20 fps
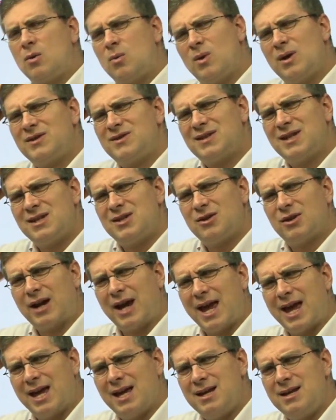What's in your
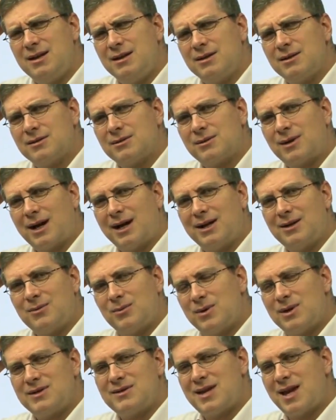head, right?
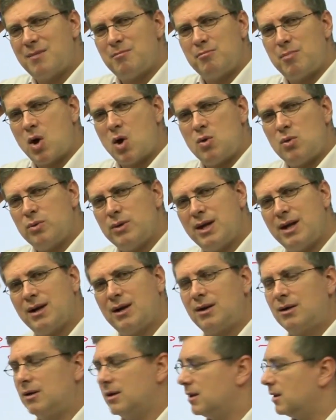What is that bone
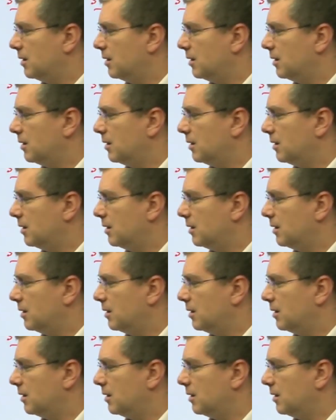there?